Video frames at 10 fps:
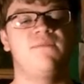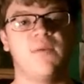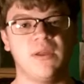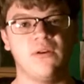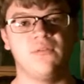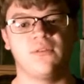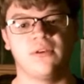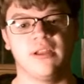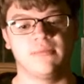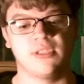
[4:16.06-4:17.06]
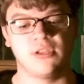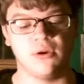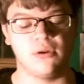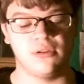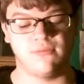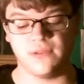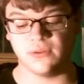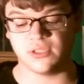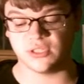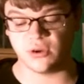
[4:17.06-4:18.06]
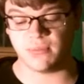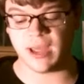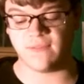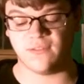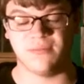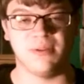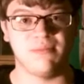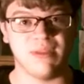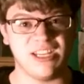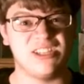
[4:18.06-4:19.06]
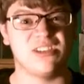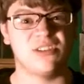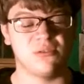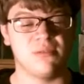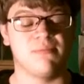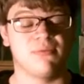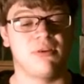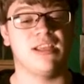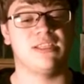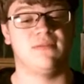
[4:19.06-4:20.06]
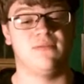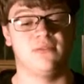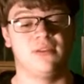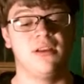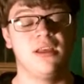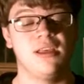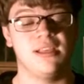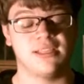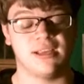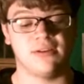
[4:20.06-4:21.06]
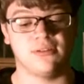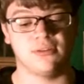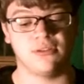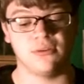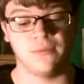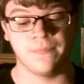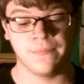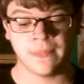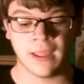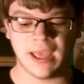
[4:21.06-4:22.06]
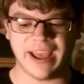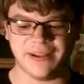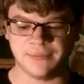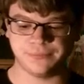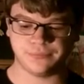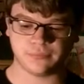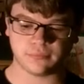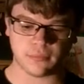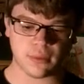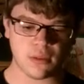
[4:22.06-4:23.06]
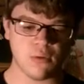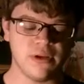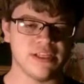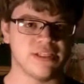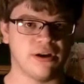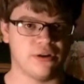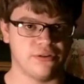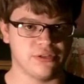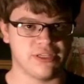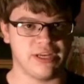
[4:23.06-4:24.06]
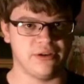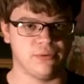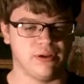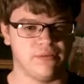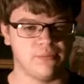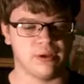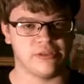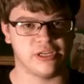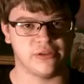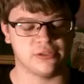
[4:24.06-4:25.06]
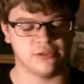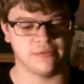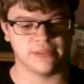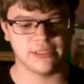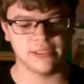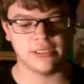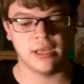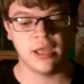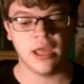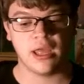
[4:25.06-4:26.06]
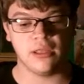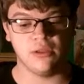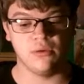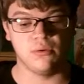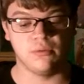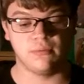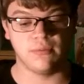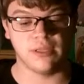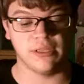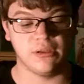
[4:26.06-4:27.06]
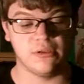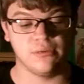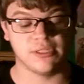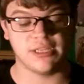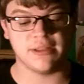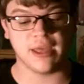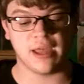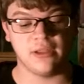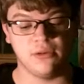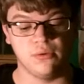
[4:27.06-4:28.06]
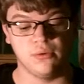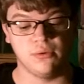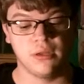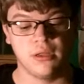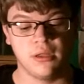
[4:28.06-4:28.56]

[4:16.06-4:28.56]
feel for him. So you feel so bad for him. It makes you so depressed for his character too. And when his daughter is taken away from him by child services, when you see that you